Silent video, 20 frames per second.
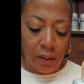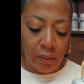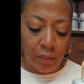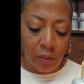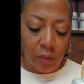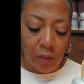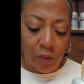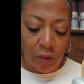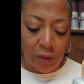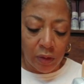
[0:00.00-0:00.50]

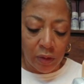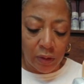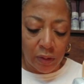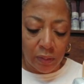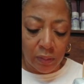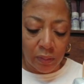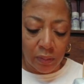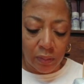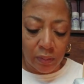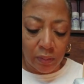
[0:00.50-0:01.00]
I'm gonna
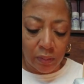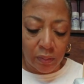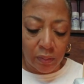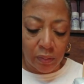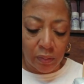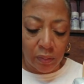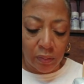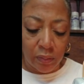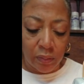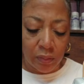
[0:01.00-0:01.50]

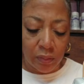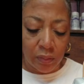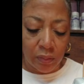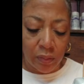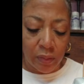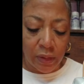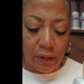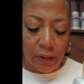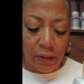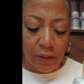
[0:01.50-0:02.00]

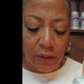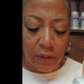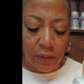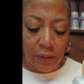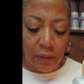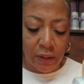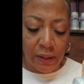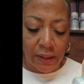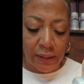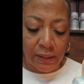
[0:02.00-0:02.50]
make sure
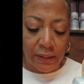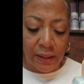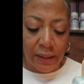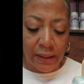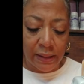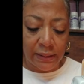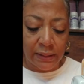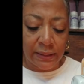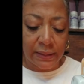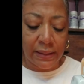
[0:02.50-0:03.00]
I
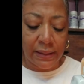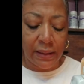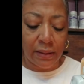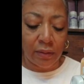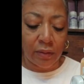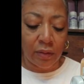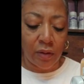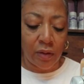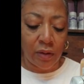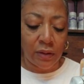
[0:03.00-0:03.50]
tack this down
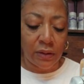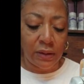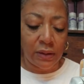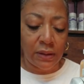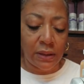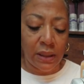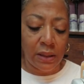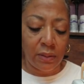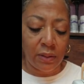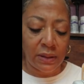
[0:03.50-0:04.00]
across the
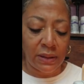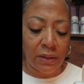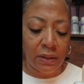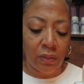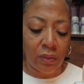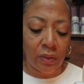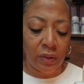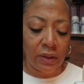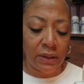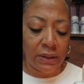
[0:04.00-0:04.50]
top because I
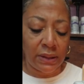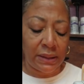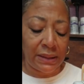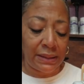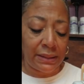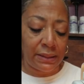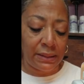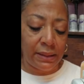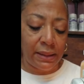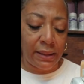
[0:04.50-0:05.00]
want this to
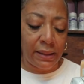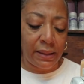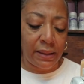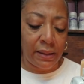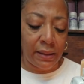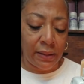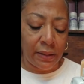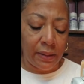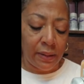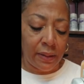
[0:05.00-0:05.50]
stay
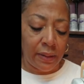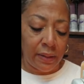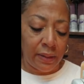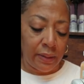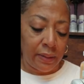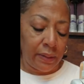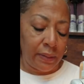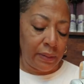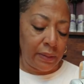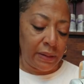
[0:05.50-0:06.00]

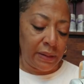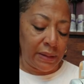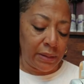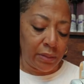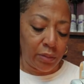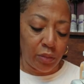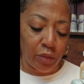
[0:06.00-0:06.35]
in